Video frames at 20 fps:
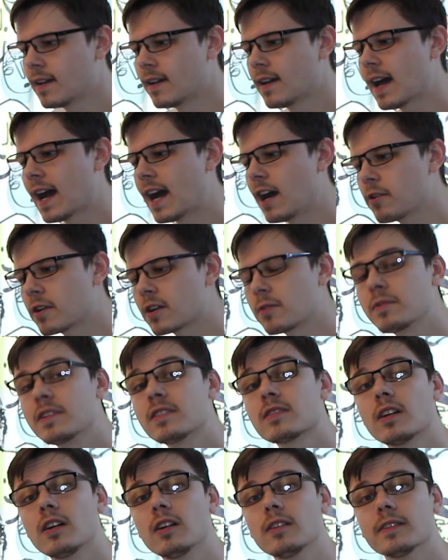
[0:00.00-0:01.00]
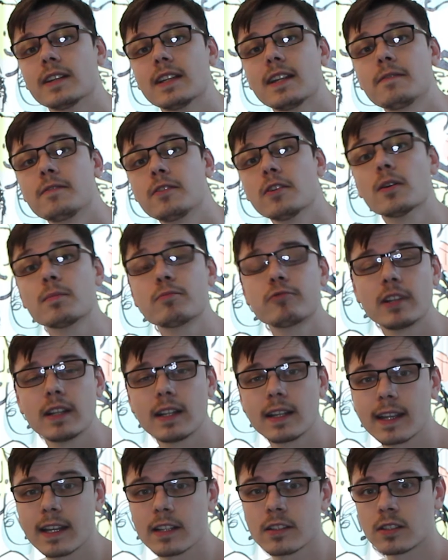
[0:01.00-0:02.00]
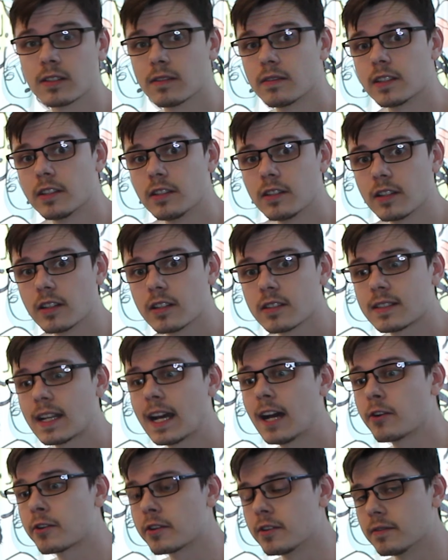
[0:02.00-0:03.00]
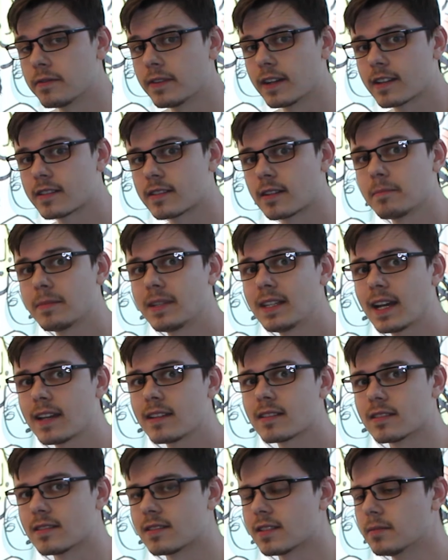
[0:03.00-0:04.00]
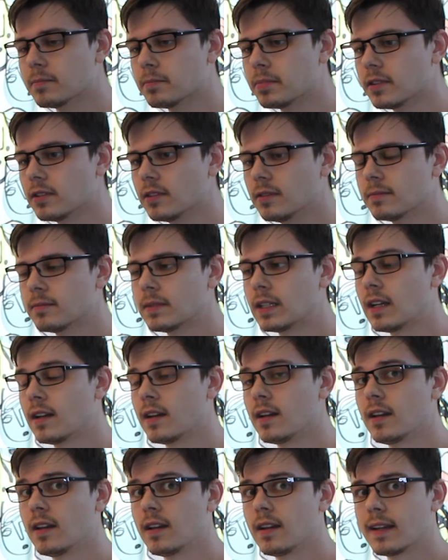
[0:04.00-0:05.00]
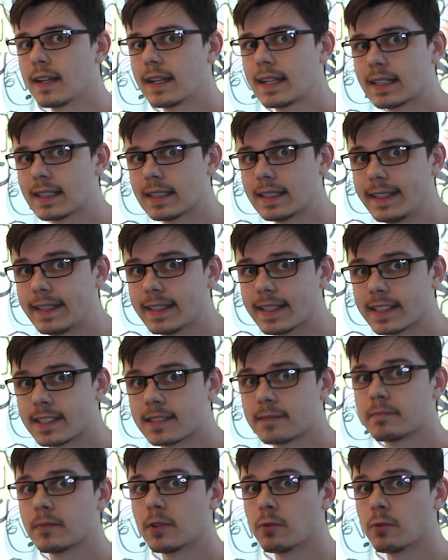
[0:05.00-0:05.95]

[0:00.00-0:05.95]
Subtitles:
How can we solve it? If your printer gets covered in dust, how can you fix it? Nice and simple. clean it.